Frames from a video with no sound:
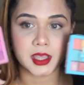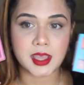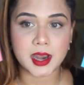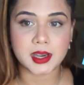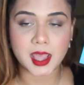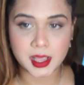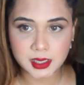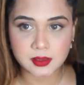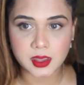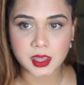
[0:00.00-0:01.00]
Get
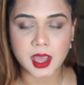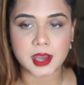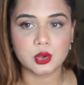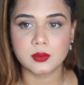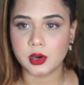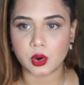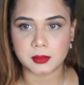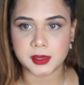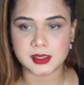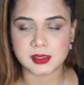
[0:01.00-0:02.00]
anything and you will
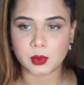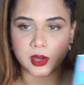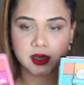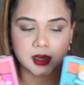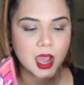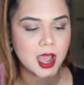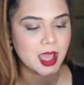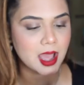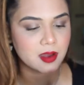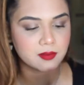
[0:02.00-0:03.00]
not be disappointed. I
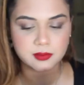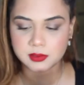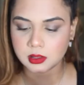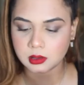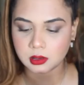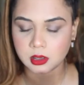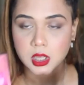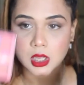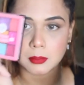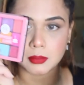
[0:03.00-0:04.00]
have the
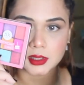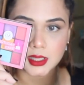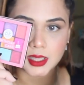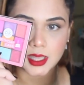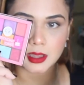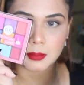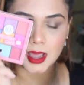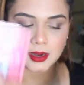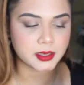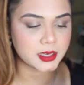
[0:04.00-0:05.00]
Birthday Cake
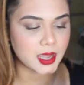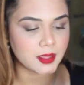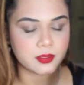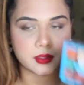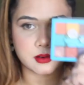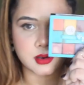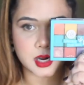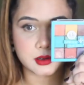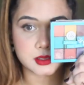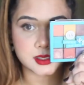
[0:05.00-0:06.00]
palette and the
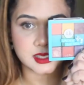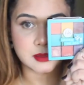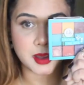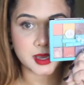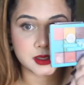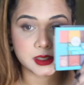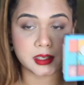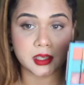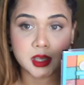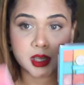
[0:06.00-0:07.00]
Under the Sea
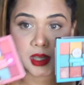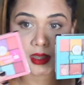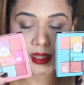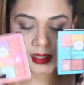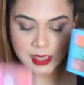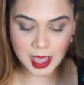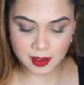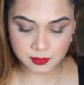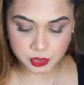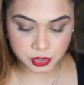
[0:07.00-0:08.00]
palette. These
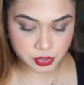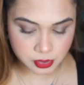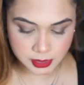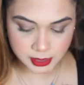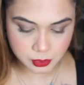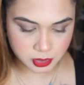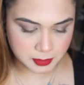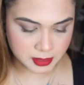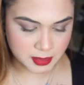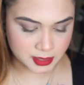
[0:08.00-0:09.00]
have really good
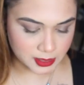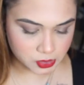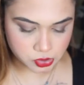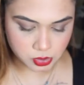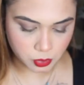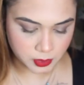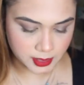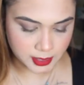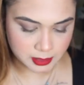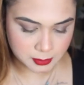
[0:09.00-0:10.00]
pigmentation.
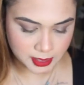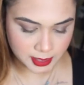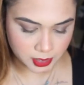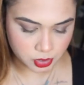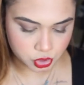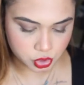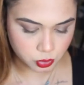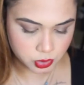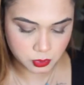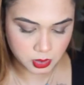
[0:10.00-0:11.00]
Okay, let me like
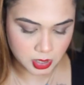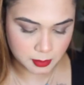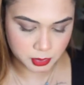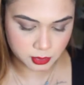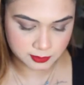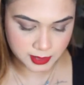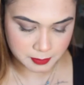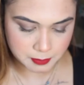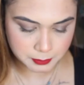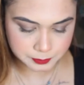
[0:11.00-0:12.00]
show you a couple of
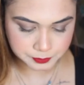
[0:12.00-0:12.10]
them.